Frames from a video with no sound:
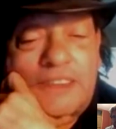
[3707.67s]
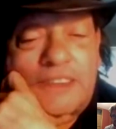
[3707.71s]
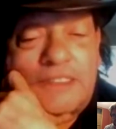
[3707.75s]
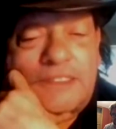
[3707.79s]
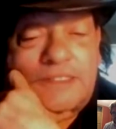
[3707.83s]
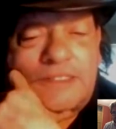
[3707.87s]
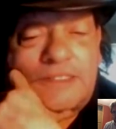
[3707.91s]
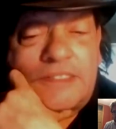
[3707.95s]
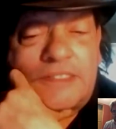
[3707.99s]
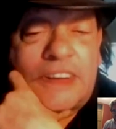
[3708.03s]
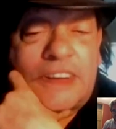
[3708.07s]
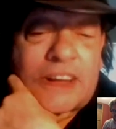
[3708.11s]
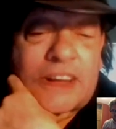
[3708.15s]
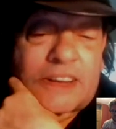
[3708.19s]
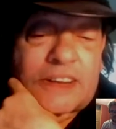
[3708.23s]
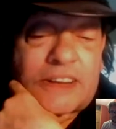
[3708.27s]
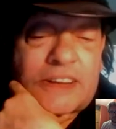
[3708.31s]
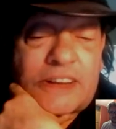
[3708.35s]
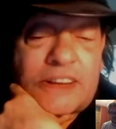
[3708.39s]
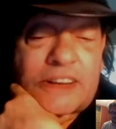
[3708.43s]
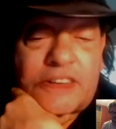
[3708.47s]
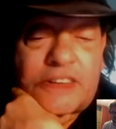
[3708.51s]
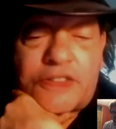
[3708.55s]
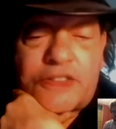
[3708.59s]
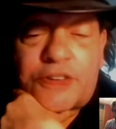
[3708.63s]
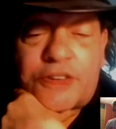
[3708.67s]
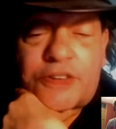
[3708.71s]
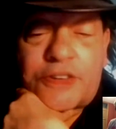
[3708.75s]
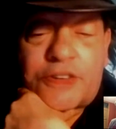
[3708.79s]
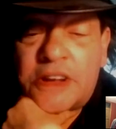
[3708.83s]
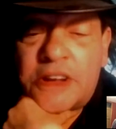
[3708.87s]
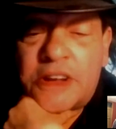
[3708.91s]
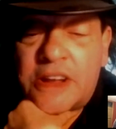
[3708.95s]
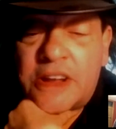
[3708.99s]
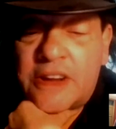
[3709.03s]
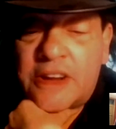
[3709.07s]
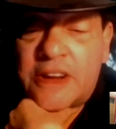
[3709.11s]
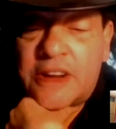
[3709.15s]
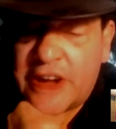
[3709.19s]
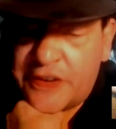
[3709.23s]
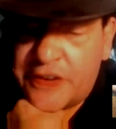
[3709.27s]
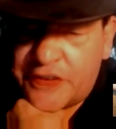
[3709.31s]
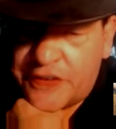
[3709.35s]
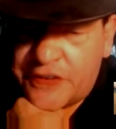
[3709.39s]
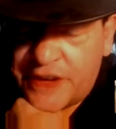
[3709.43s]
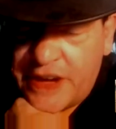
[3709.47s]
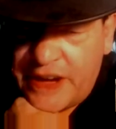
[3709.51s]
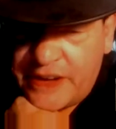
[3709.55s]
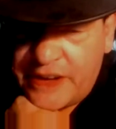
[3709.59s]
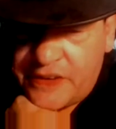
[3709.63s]
Yeah, well, that's true. Jason,
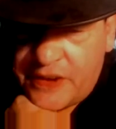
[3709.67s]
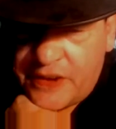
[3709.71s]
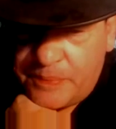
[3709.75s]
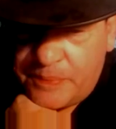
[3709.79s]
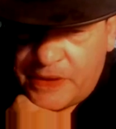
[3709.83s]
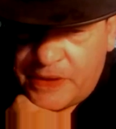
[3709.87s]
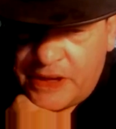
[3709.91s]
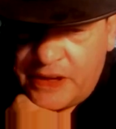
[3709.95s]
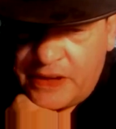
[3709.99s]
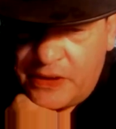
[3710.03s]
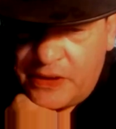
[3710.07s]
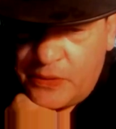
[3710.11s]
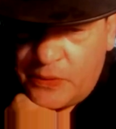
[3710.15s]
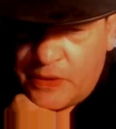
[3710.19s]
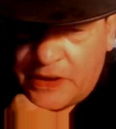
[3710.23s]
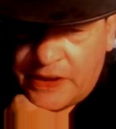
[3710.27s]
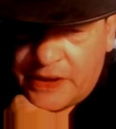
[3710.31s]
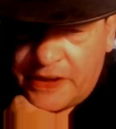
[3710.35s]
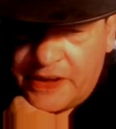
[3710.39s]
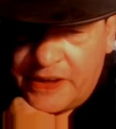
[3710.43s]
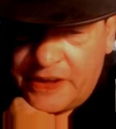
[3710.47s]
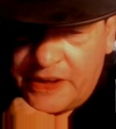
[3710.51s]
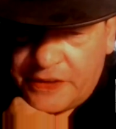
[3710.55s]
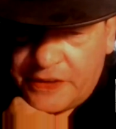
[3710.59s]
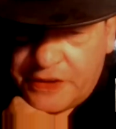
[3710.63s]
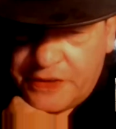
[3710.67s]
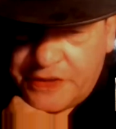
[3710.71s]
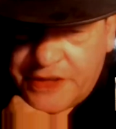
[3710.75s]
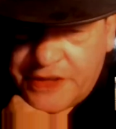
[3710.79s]
you had something that you wanted to interject